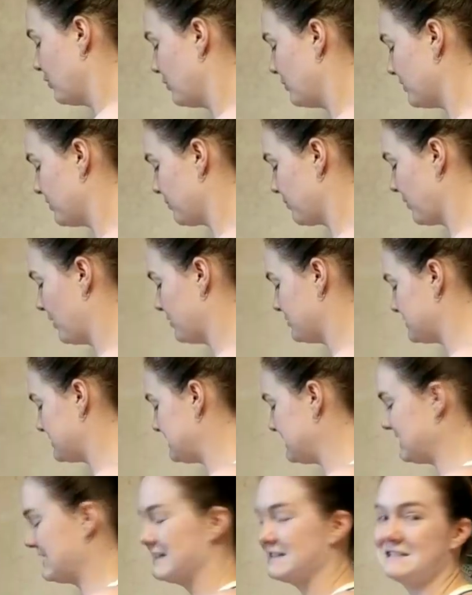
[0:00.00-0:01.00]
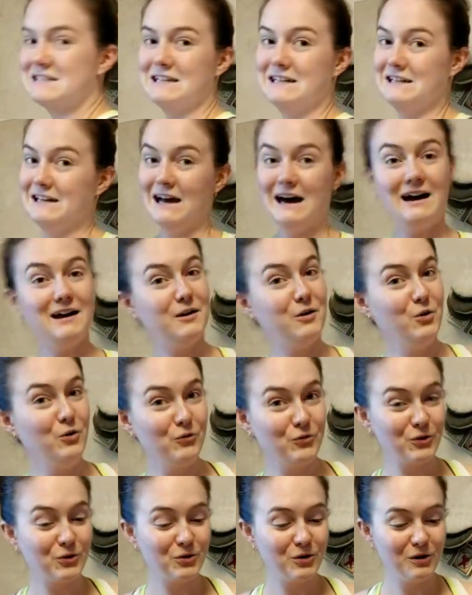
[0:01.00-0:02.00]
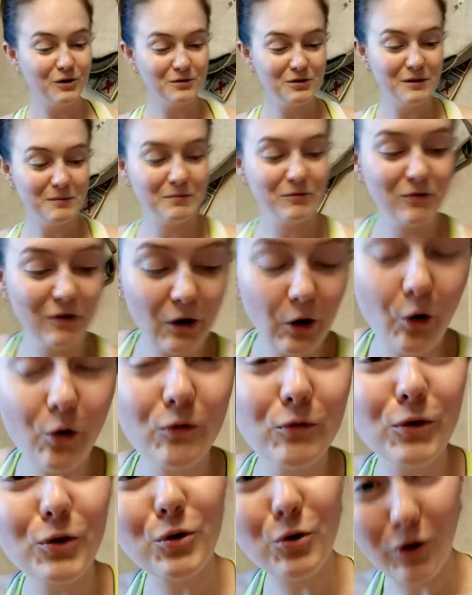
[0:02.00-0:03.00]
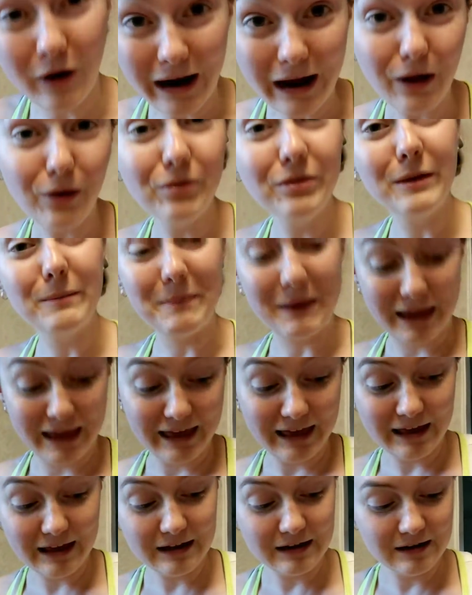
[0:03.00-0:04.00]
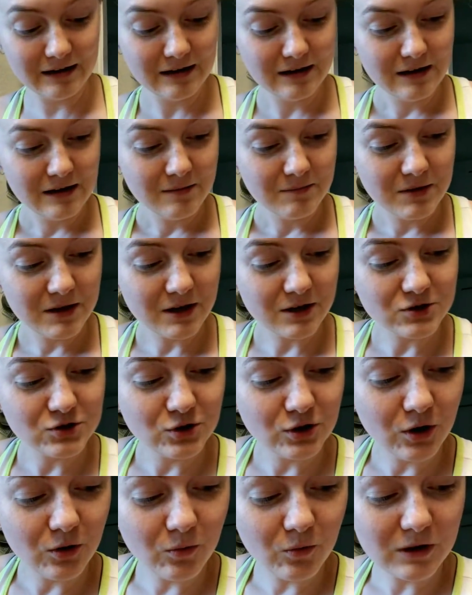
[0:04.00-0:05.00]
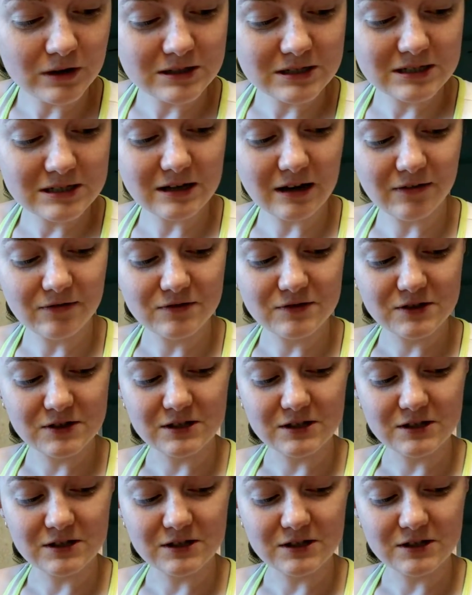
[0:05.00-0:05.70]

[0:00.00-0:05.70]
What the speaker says: with roasting is to not overcrowd the pan, because you don't want stuff to